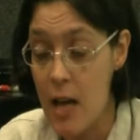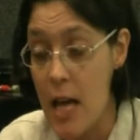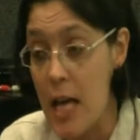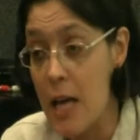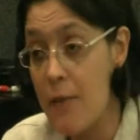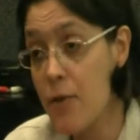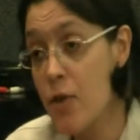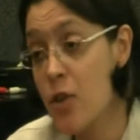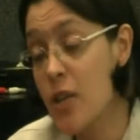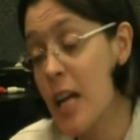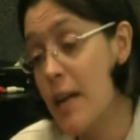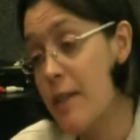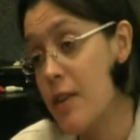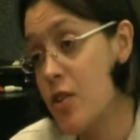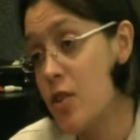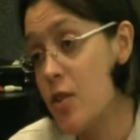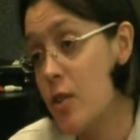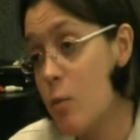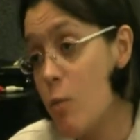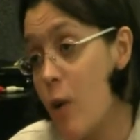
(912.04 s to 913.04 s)
If you give it
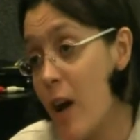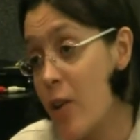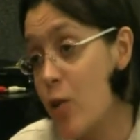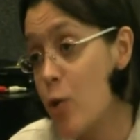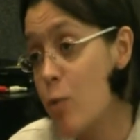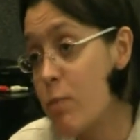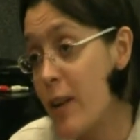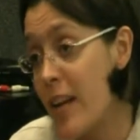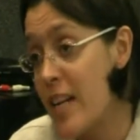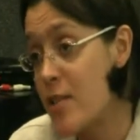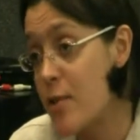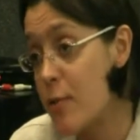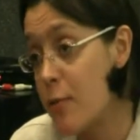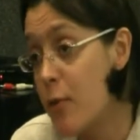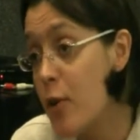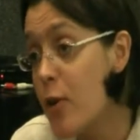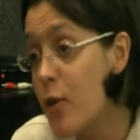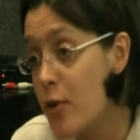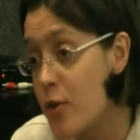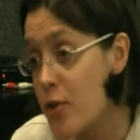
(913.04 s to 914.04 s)
to the one who plays the
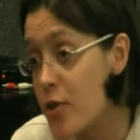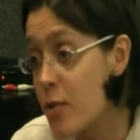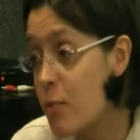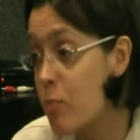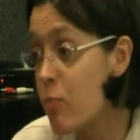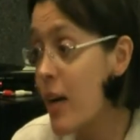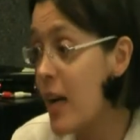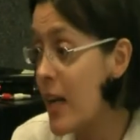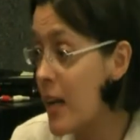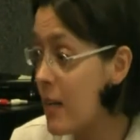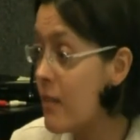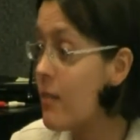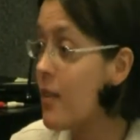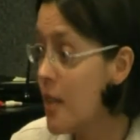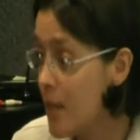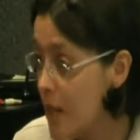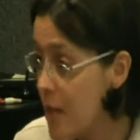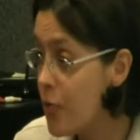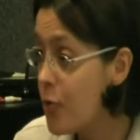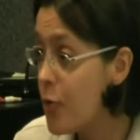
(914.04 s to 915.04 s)
flute, well,
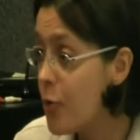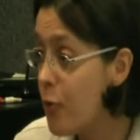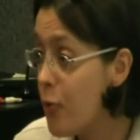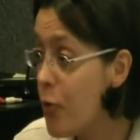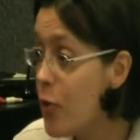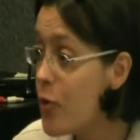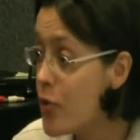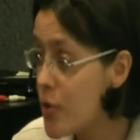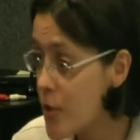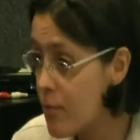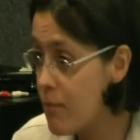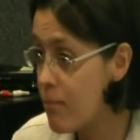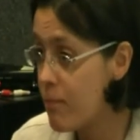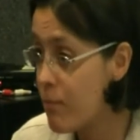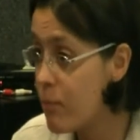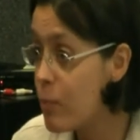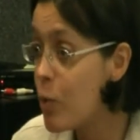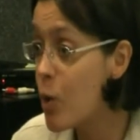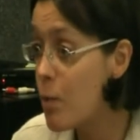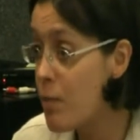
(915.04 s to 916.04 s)
the flute
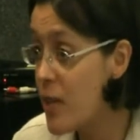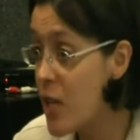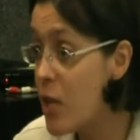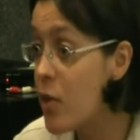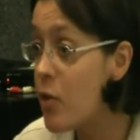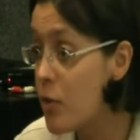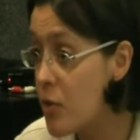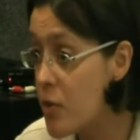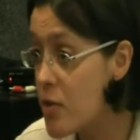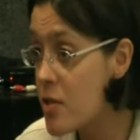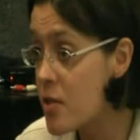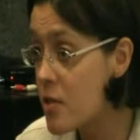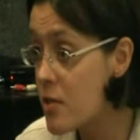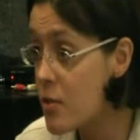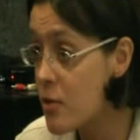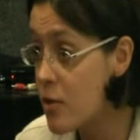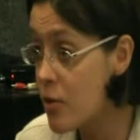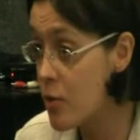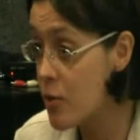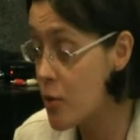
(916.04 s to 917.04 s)
will be used
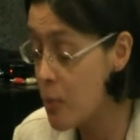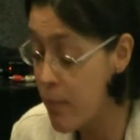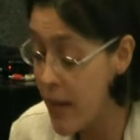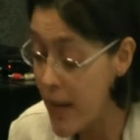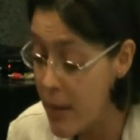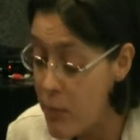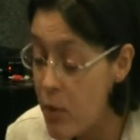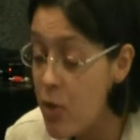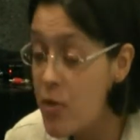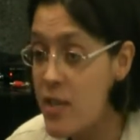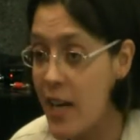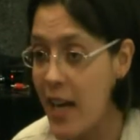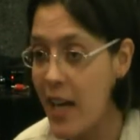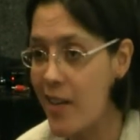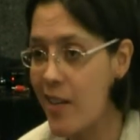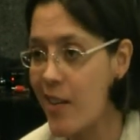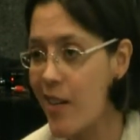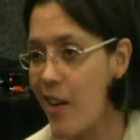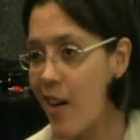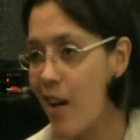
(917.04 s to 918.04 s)
to, to play music.
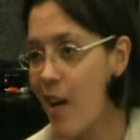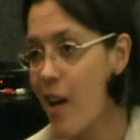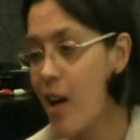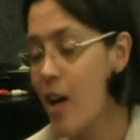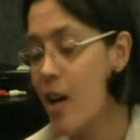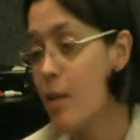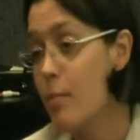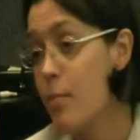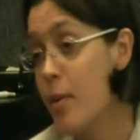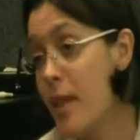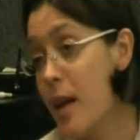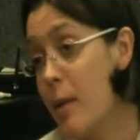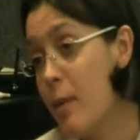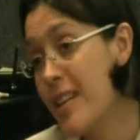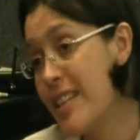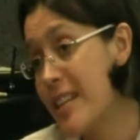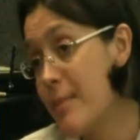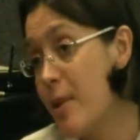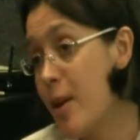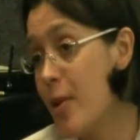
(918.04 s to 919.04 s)
But then
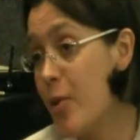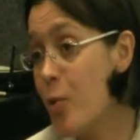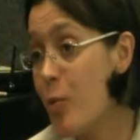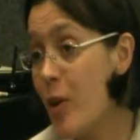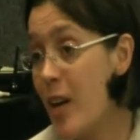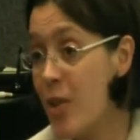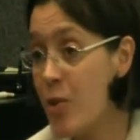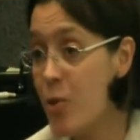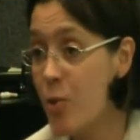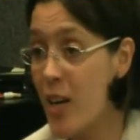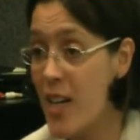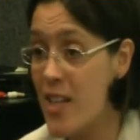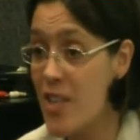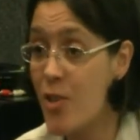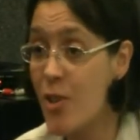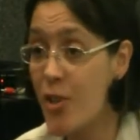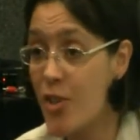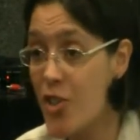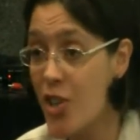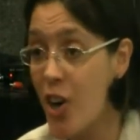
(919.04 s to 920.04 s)
what about the one who has
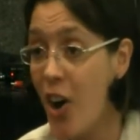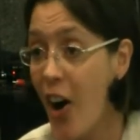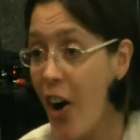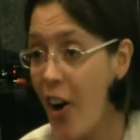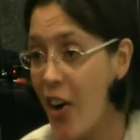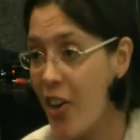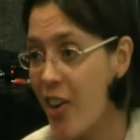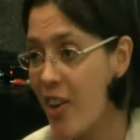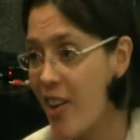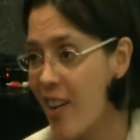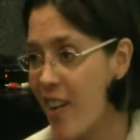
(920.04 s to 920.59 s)
no toy?